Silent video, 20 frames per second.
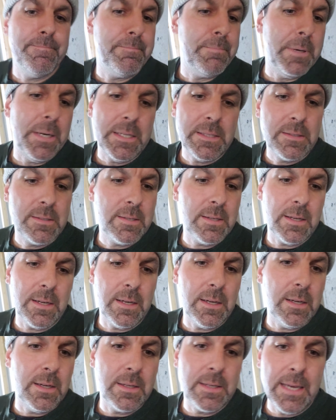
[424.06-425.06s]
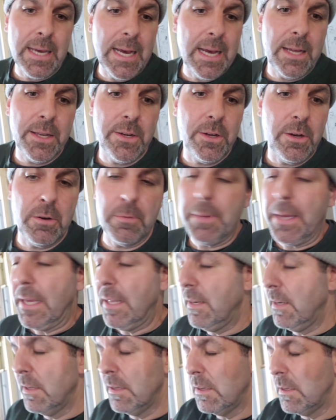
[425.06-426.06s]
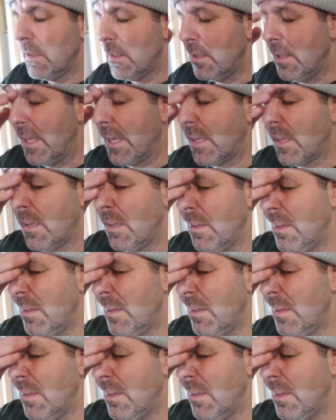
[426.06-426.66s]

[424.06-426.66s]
But yeah, no, man. Like,